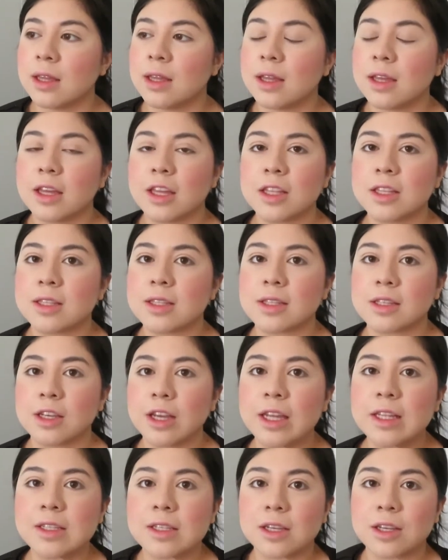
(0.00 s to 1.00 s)

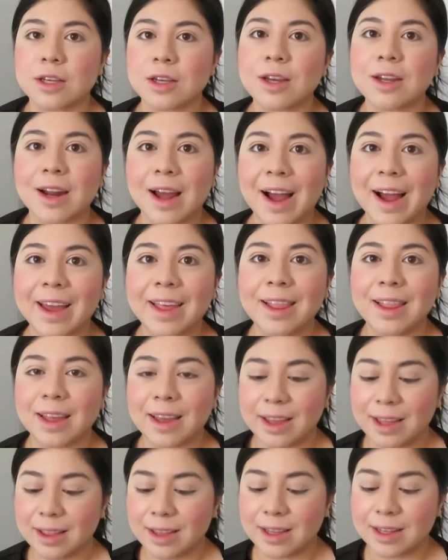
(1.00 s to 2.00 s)
it's a good
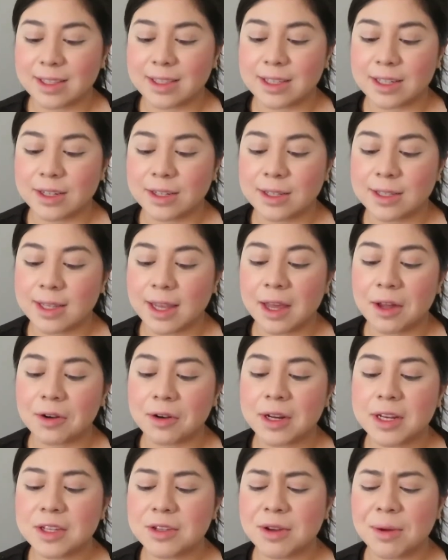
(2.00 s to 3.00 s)
highlight. Like seriously, I don't
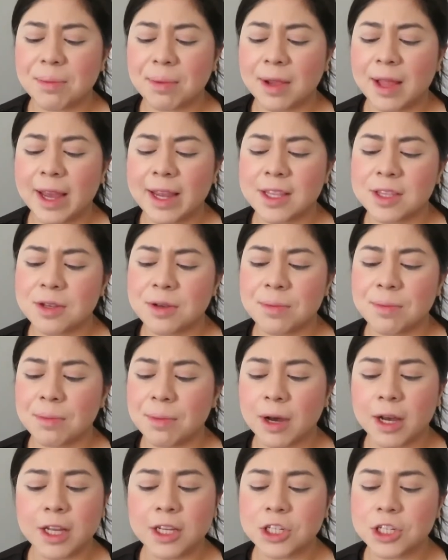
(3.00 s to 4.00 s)
need to apply too
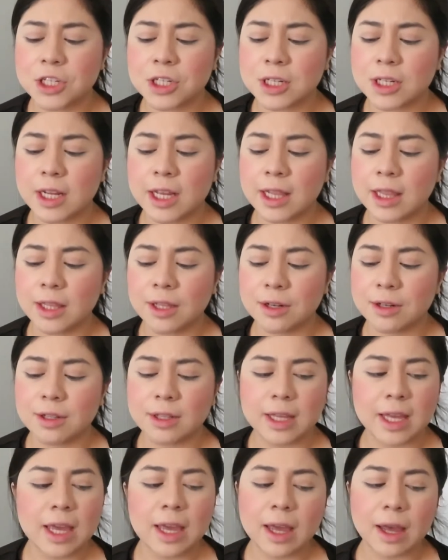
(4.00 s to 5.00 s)
much. It literally